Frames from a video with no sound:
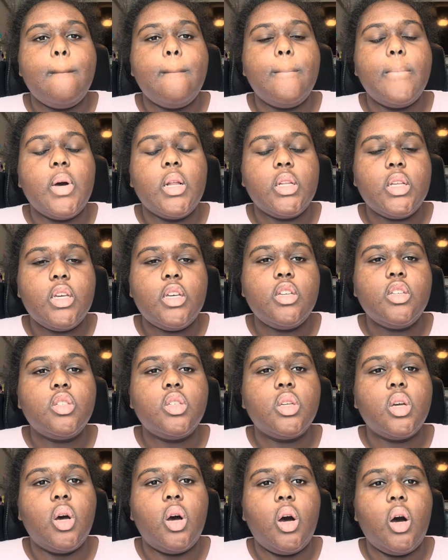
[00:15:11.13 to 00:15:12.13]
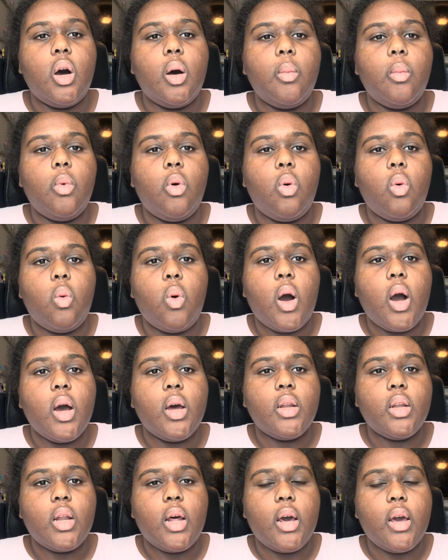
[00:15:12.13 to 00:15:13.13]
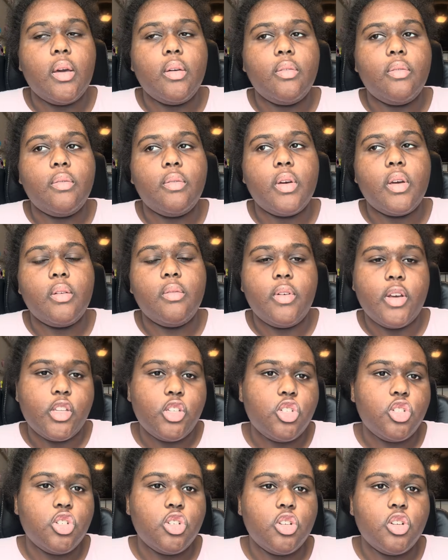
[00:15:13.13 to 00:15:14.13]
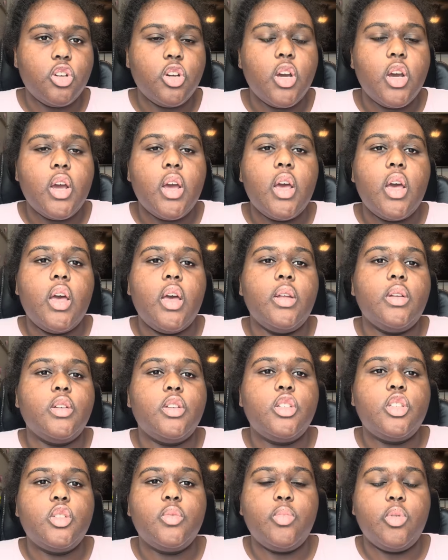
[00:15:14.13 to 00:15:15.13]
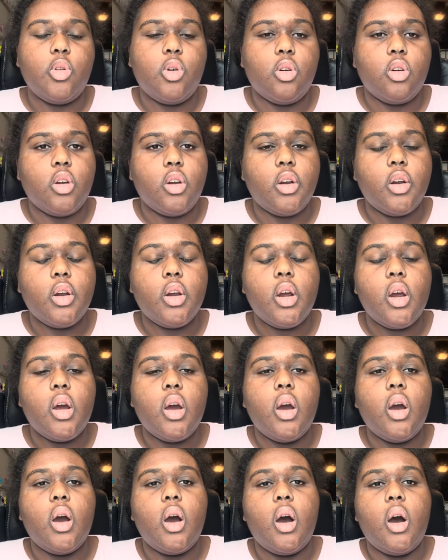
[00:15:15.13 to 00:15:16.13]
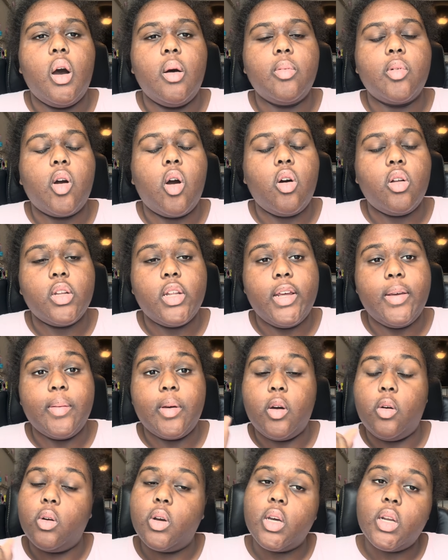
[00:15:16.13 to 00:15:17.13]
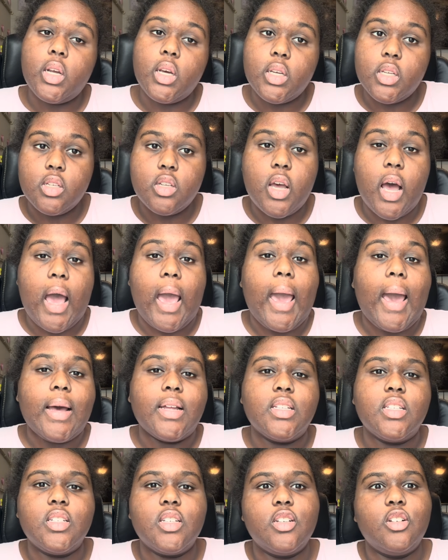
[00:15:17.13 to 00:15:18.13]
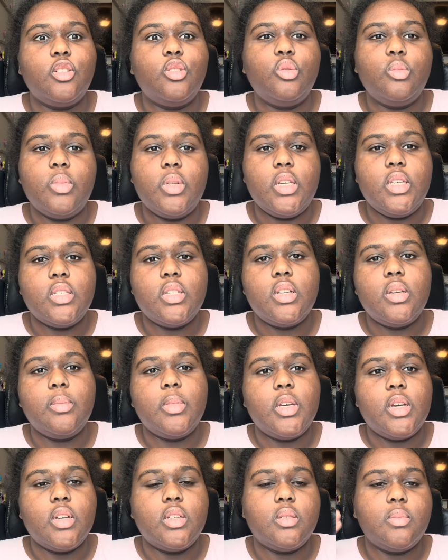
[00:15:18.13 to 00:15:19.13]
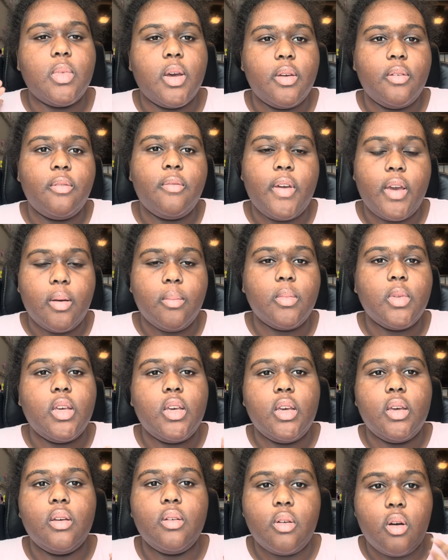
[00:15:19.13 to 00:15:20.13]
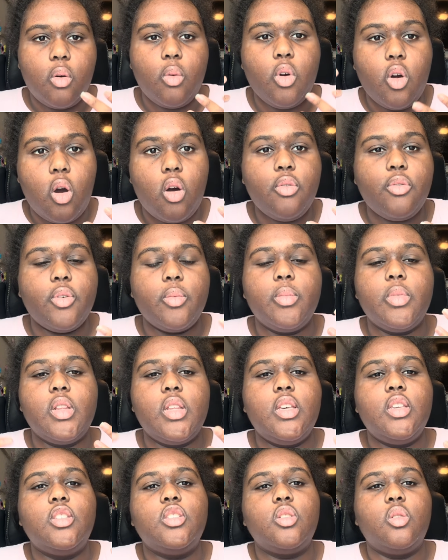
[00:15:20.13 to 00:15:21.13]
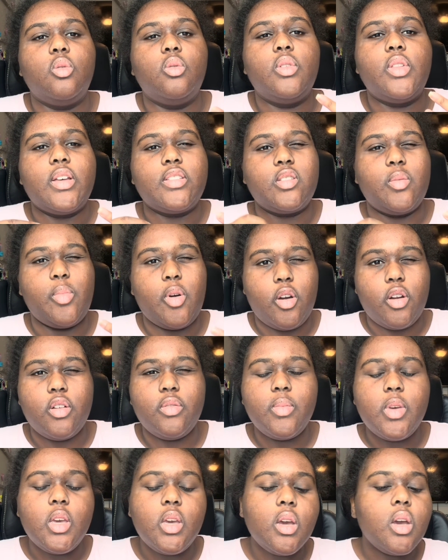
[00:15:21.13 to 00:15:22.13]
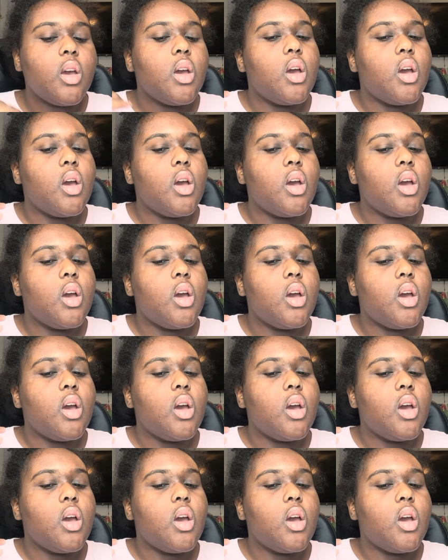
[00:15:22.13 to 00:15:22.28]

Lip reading: Belize Wildlife Adventure and Explorer, call name Coconut. I had to include Belize in it because my family were all from Belize, so that's a part of me.